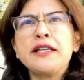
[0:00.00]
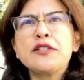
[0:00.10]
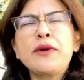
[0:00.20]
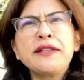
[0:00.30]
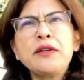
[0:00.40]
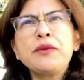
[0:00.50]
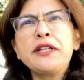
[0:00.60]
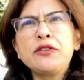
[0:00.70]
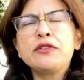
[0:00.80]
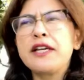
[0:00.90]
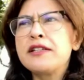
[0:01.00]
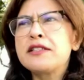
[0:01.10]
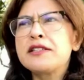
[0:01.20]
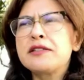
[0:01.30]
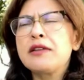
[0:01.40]
so I think we need to take a
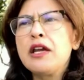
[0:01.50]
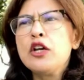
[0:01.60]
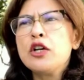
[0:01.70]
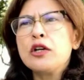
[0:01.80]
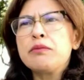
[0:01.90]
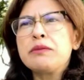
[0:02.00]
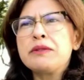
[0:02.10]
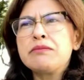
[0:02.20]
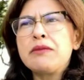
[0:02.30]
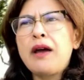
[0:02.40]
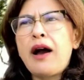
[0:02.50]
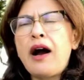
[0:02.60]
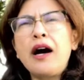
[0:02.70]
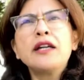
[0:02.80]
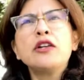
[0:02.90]

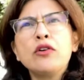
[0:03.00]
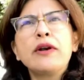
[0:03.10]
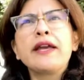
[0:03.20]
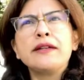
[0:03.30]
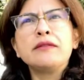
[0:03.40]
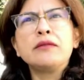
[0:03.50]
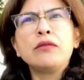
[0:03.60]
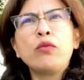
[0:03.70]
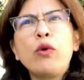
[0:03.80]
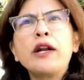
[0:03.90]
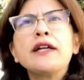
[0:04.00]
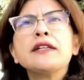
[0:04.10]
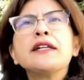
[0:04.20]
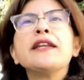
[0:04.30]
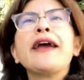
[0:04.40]
hard look at what are
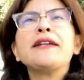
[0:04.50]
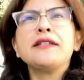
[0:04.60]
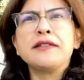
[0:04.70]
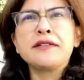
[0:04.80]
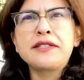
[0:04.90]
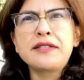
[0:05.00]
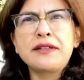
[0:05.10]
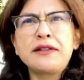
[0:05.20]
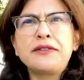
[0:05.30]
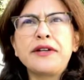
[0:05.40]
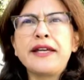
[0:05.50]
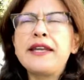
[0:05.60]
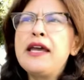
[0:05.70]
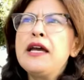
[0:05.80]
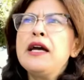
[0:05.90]
the connectors, right?
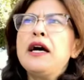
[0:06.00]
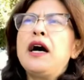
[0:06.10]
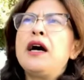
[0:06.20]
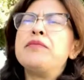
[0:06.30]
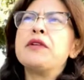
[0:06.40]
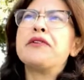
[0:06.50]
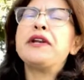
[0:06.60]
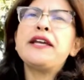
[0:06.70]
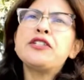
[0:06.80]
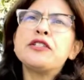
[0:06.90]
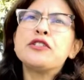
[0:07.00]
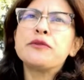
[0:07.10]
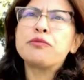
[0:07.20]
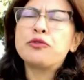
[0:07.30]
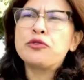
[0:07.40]

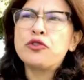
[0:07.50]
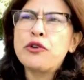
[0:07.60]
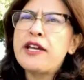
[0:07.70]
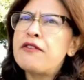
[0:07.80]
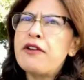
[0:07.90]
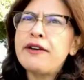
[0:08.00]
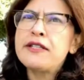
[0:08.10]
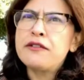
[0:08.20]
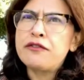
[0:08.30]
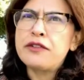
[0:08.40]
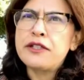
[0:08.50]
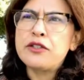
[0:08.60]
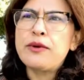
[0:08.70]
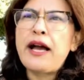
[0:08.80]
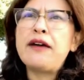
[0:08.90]
Relationships today are very
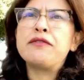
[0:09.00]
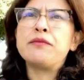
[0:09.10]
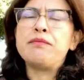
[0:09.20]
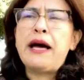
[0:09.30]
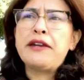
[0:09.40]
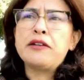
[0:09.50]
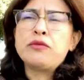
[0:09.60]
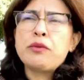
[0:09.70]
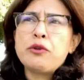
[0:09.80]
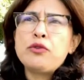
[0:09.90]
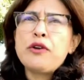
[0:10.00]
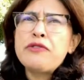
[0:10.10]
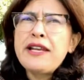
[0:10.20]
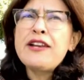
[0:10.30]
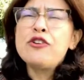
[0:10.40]
different. You have a man and a woman who are
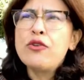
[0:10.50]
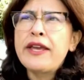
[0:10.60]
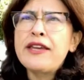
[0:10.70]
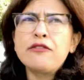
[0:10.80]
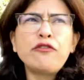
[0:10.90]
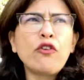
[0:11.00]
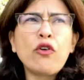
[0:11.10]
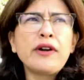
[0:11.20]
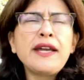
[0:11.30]
really looking for,